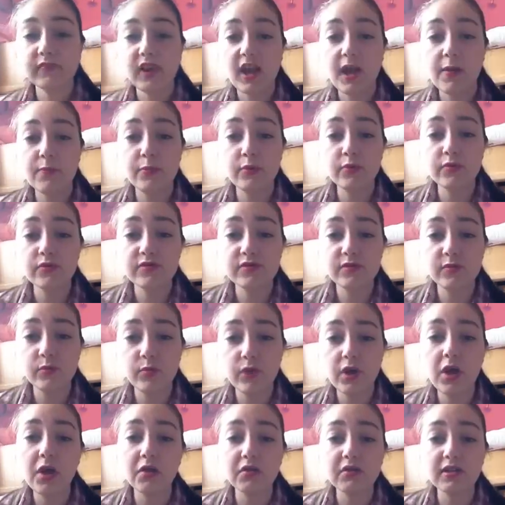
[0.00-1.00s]
I bought some
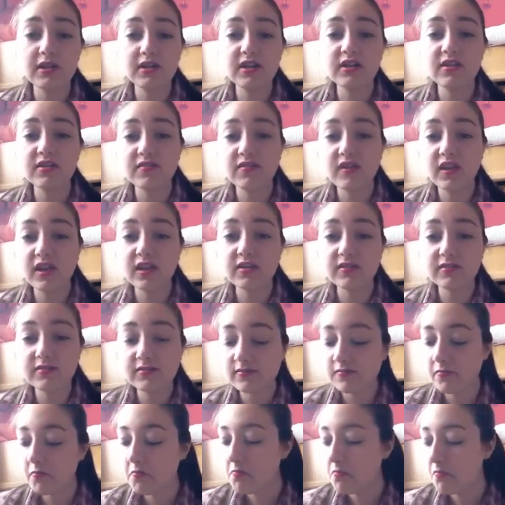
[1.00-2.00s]
well-needed
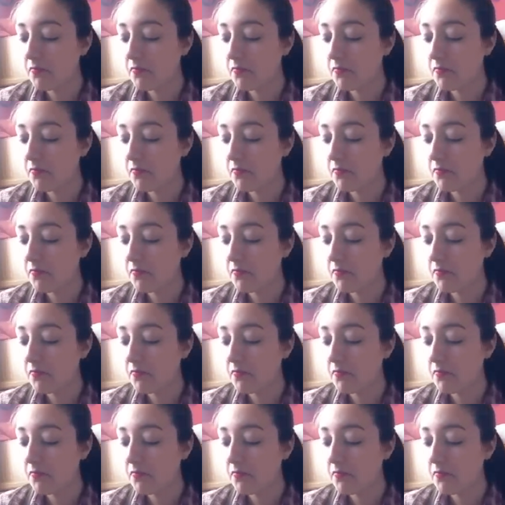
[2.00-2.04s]
things.